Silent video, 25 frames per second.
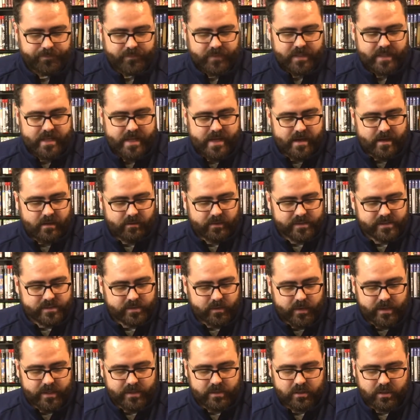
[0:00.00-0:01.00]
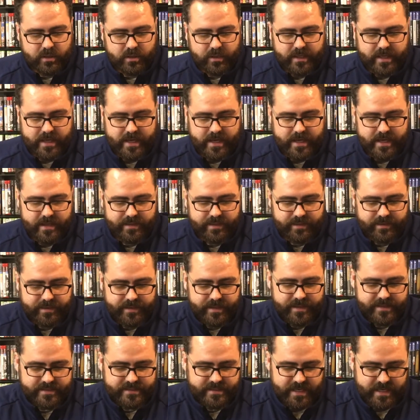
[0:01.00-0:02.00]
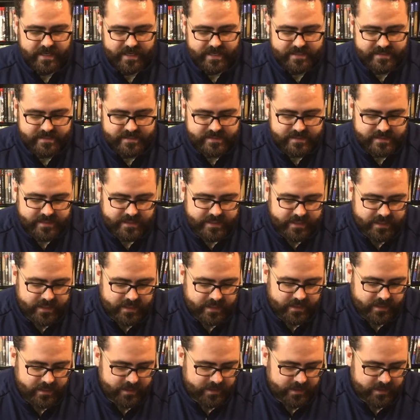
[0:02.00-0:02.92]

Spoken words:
Now let's go ahead and look at this. I see...